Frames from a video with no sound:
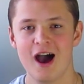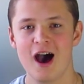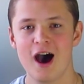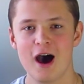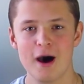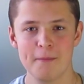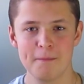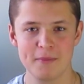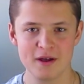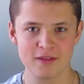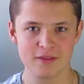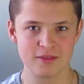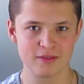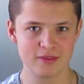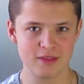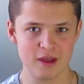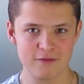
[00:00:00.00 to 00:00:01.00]
uh,
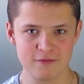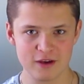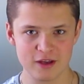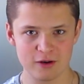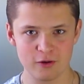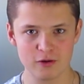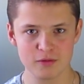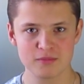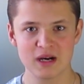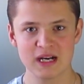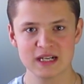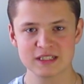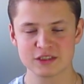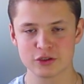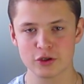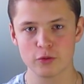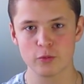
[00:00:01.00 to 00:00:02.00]
but they fit all
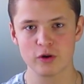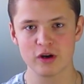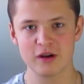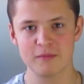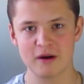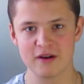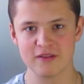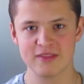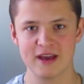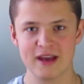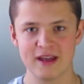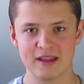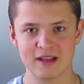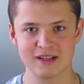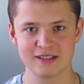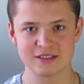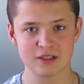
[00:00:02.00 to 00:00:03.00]
mics don't worry about
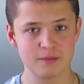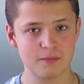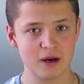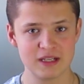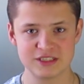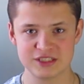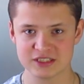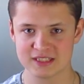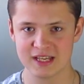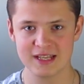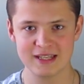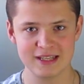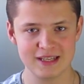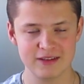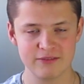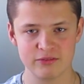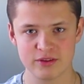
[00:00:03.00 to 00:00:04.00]
that uh, so buy just
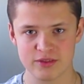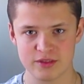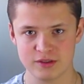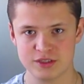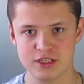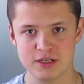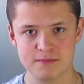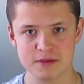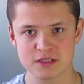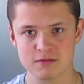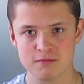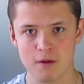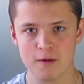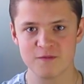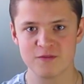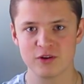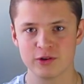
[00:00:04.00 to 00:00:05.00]
any even the cheapest
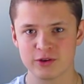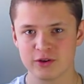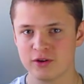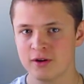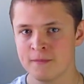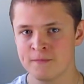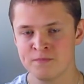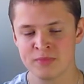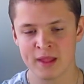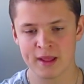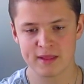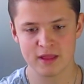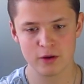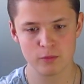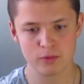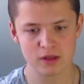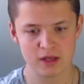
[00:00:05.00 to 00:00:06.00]
pop filter and
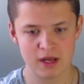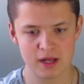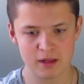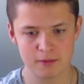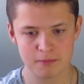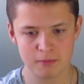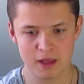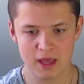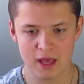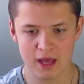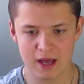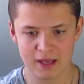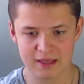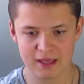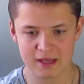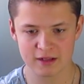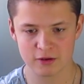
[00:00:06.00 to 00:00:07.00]
that will help uh,
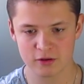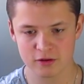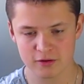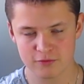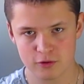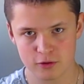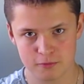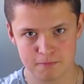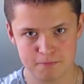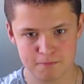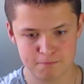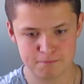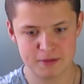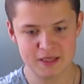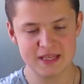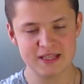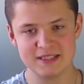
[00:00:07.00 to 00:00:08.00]
get all of your
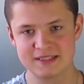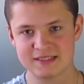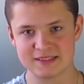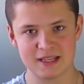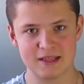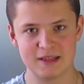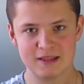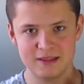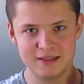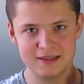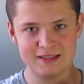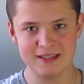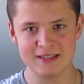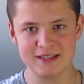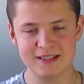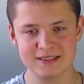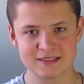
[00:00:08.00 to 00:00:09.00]
P's and
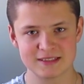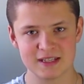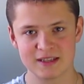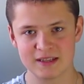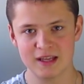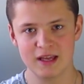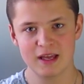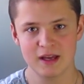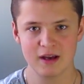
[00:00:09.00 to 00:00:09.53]
D's and